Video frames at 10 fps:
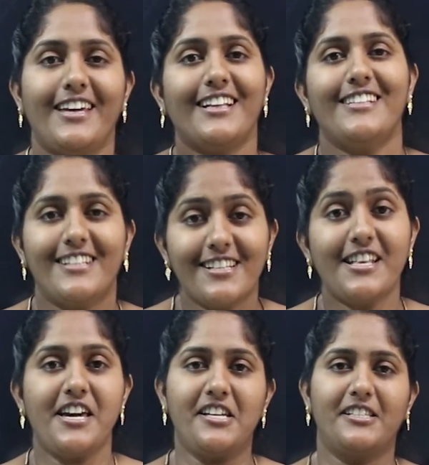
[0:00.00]
Yeah, this is
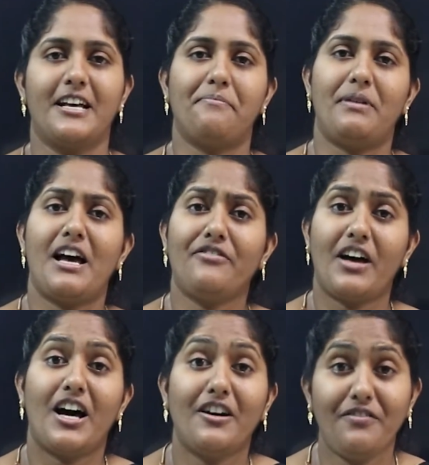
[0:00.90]
the example of
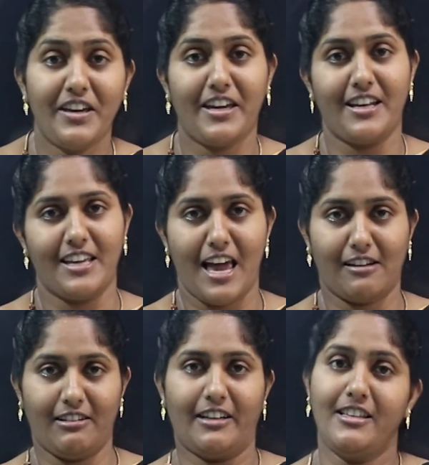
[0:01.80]
how we can
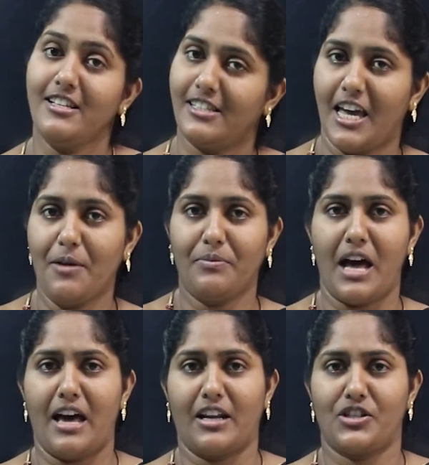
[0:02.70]
calculate the same
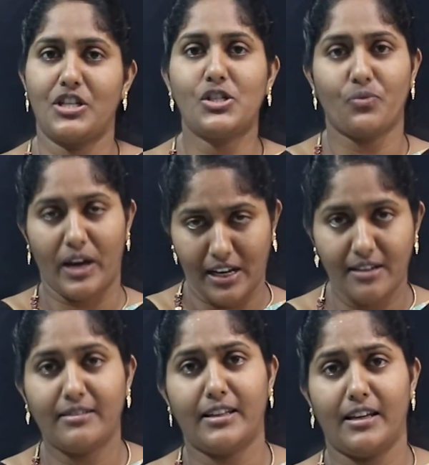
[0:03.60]
directions
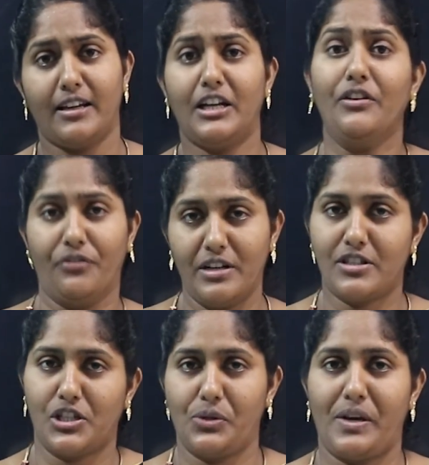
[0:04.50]
while in the
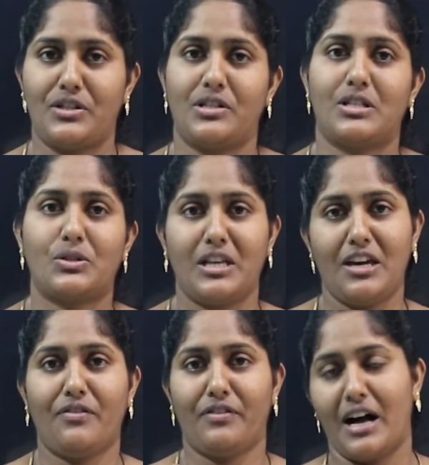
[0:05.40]
different situations.
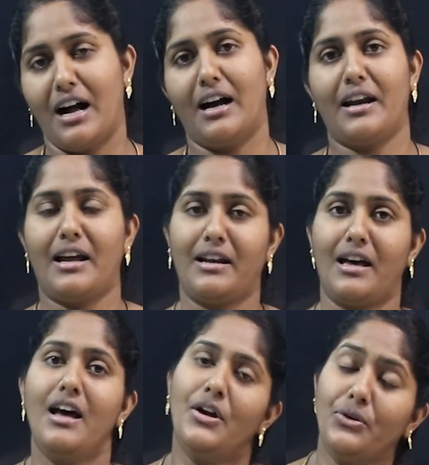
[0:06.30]
Thief car
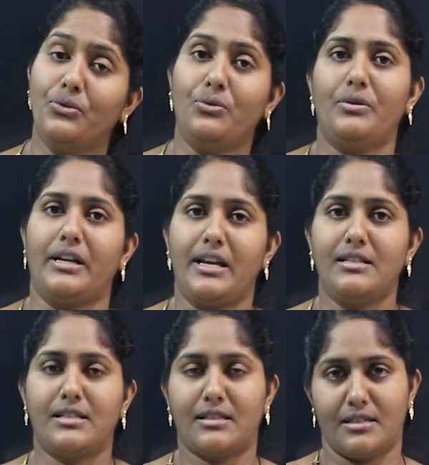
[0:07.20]
and two
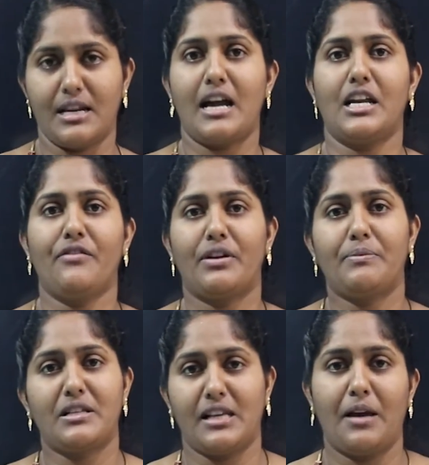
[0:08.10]
trains starting from
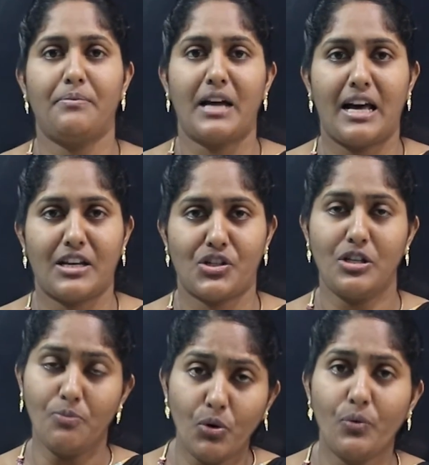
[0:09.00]
the same
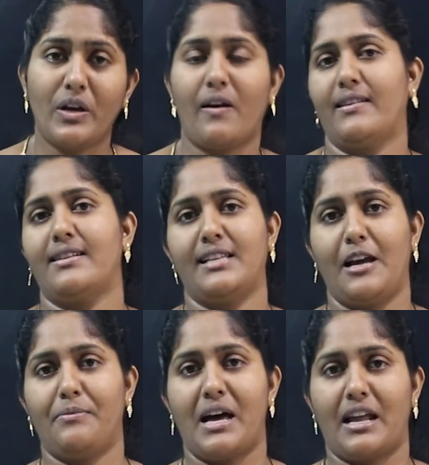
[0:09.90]
direction, moving on the
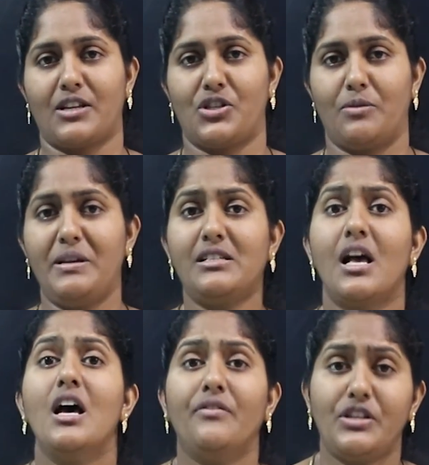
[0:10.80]
same direction, means
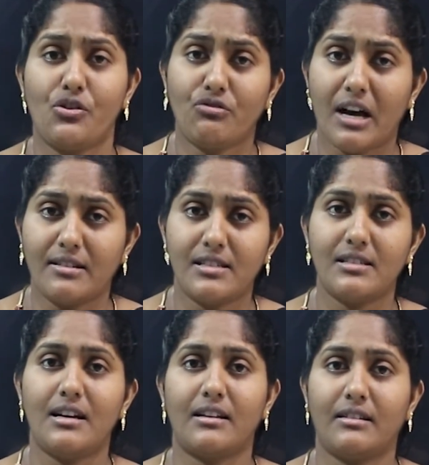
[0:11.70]
we should
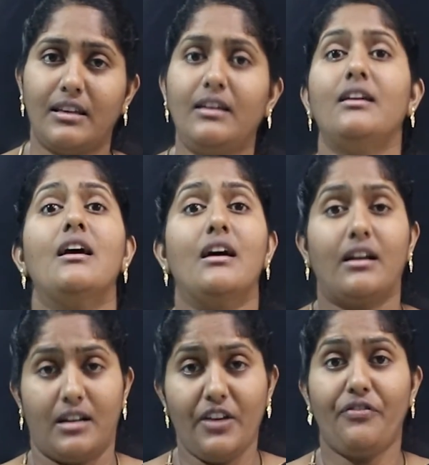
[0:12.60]
consider the
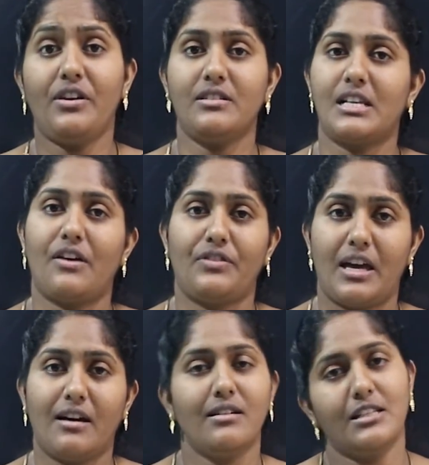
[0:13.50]
difference of
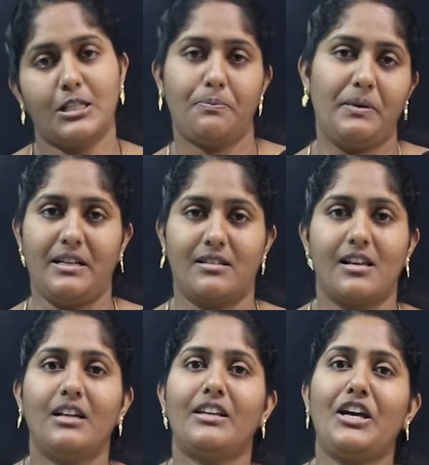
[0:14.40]
their speeds.
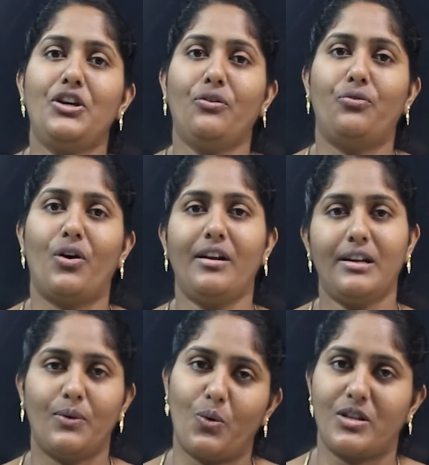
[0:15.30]
Thank you for
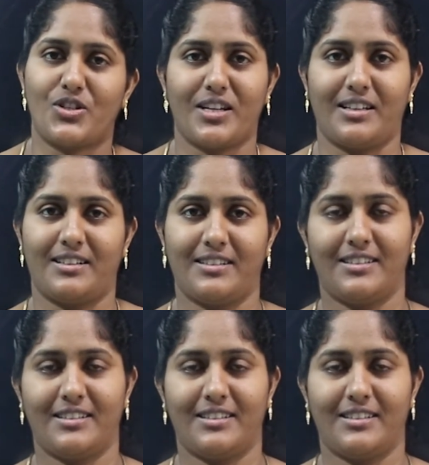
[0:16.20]
watching.